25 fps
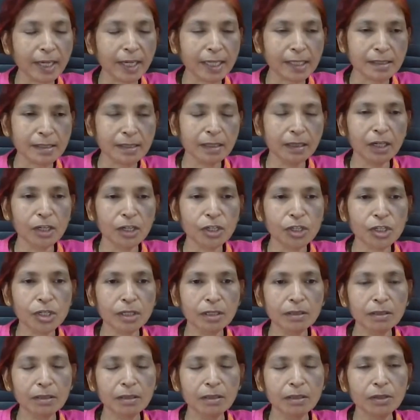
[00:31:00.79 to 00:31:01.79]

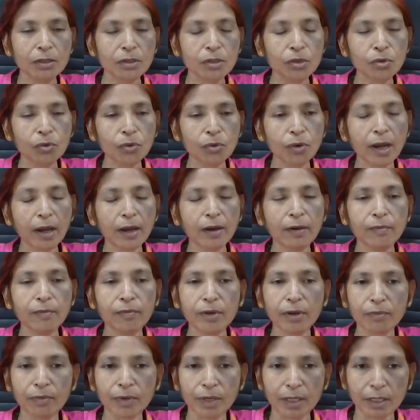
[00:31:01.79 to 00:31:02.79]
vaccination to
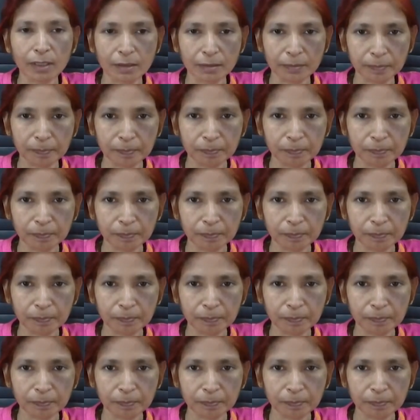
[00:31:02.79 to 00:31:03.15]
everyone.